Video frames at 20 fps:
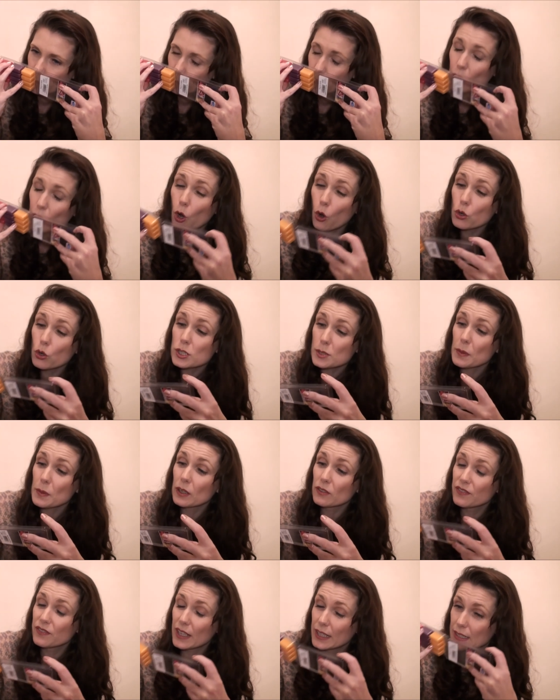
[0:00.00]
They all
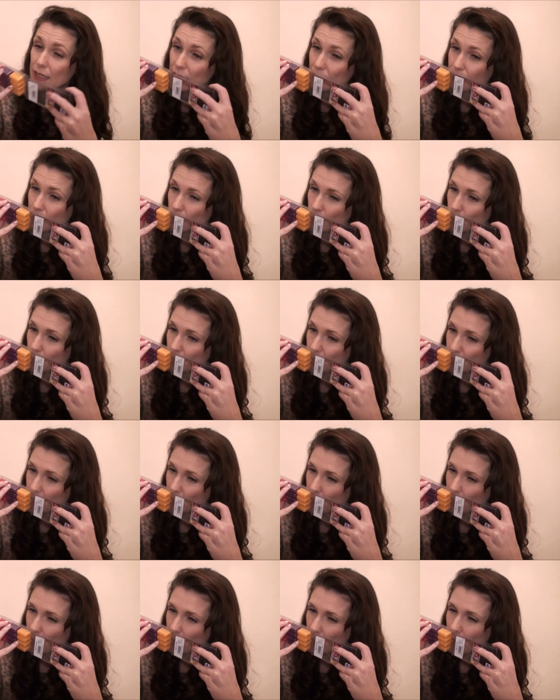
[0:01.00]
smell very different to each
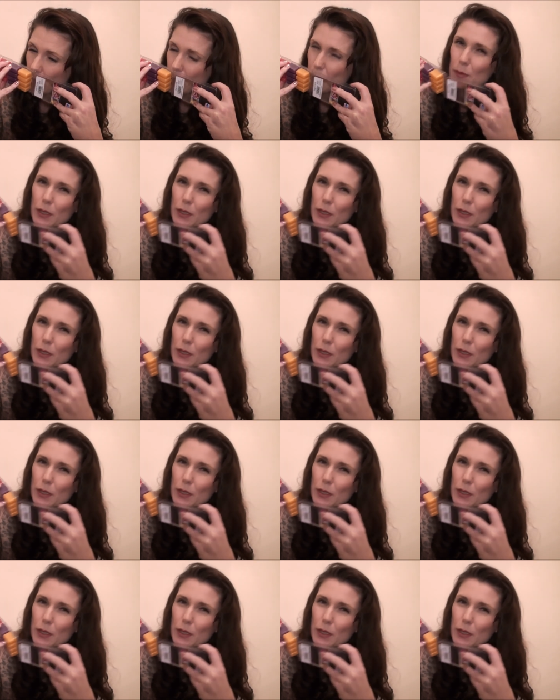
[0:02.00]
other.